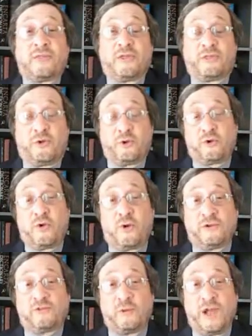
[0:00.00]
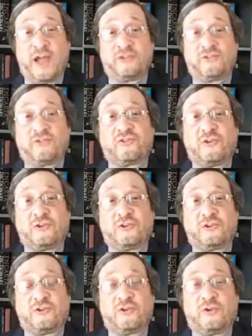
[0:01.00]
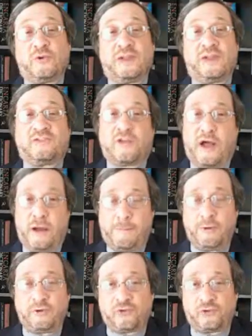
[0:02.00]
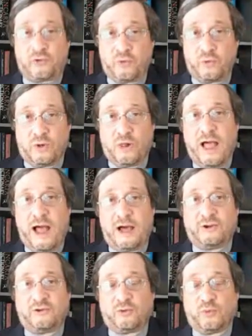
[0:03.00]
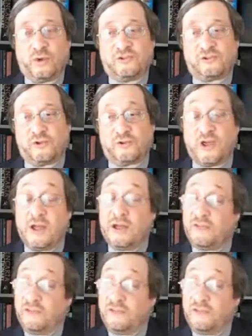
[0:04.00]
The third course we ask the student to do is Upper School How to Do Research.